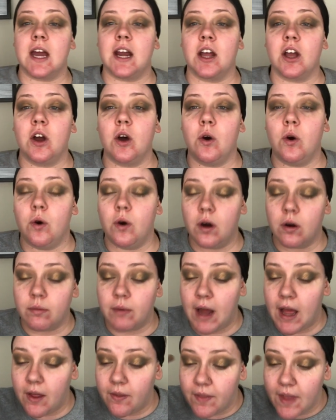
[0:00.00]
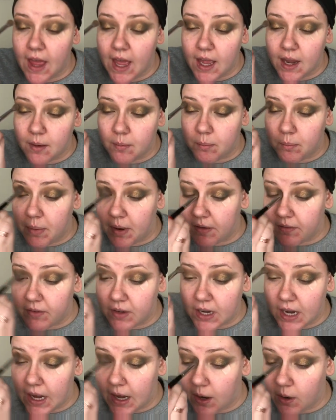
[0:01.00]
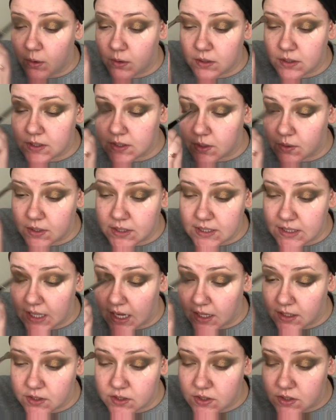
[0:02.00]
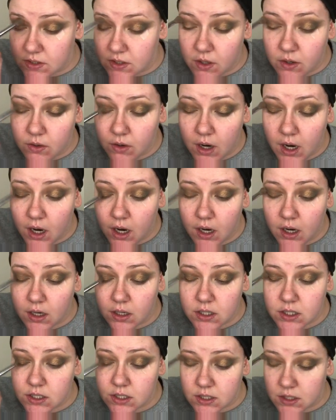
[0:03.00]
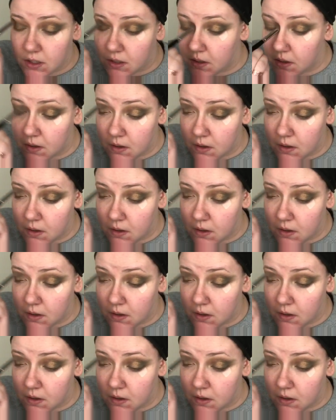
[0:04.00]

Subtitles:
kind of go around that and buff it out so it's not so harsh.